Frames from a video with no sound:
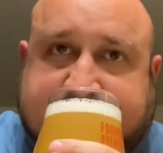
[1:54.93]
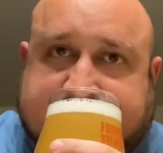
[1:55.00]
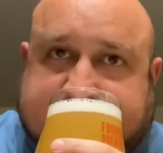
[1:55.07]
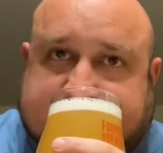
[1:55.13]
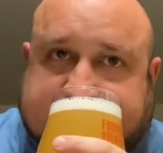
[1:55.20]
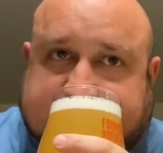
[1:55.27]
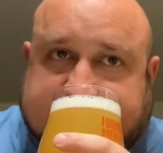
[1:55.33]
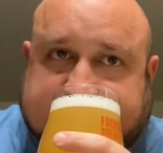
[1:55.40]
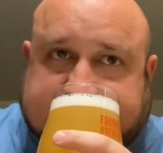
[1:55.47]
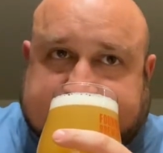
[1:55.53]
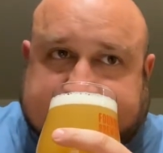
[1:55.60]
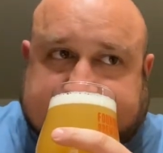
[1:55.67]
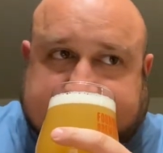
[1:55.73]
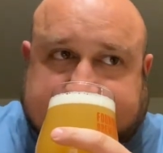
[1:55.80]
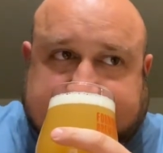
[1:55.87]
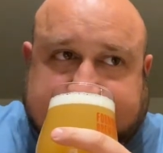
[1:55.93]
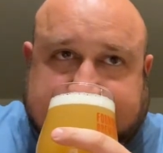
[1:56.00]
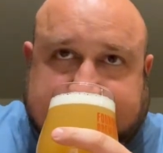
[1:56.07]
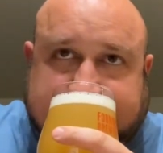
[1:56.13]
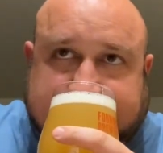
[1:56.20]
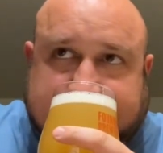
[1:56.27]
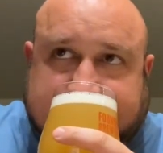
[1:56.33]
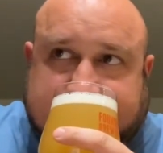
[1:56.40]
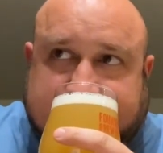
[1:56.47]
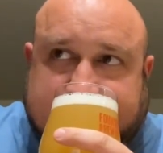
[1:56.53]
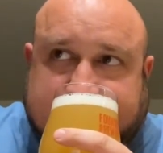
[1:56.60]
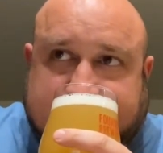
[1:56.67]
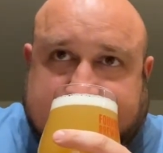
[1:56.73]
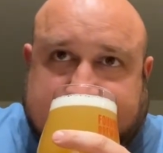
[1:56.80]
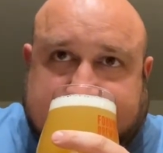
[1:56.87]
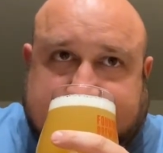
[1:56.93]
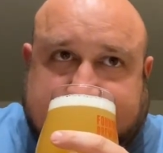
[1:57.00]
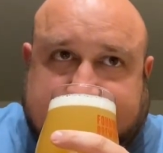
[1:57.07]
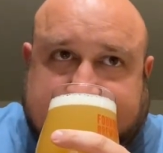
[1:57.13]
(no one is talking)